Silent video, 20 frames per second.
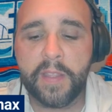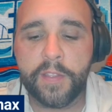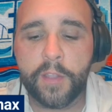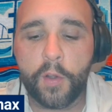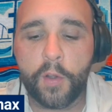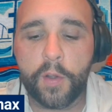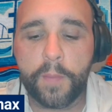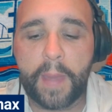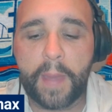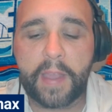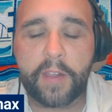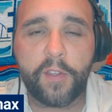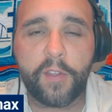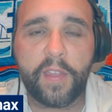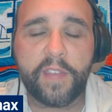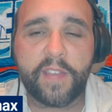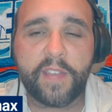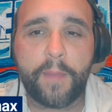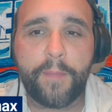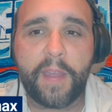No
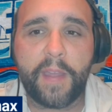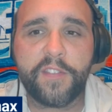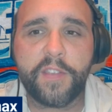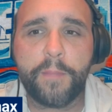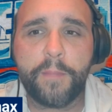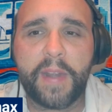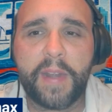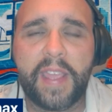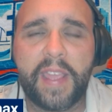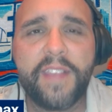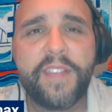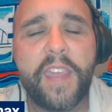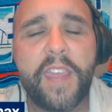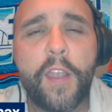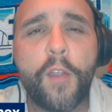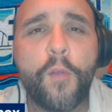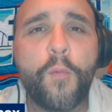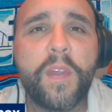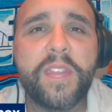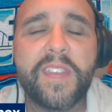DeMichael, as I mentioned, but he's
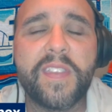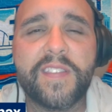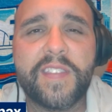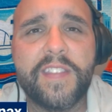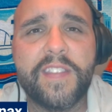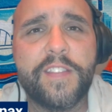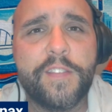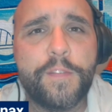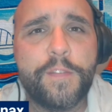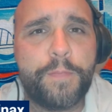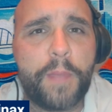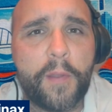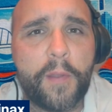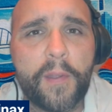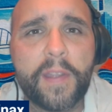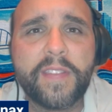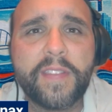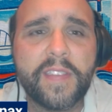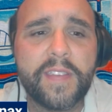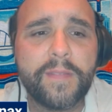here with us in
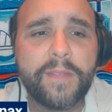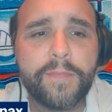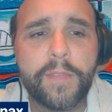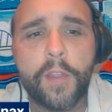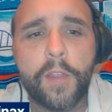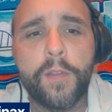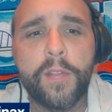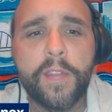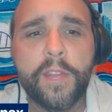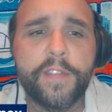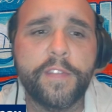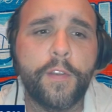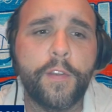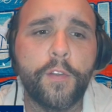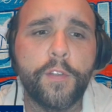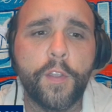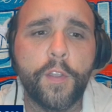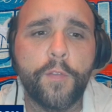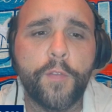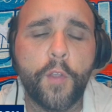spirit, dear
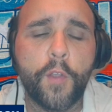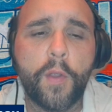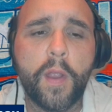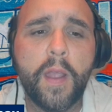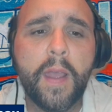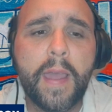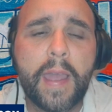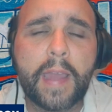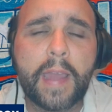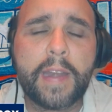listener, dear viewer.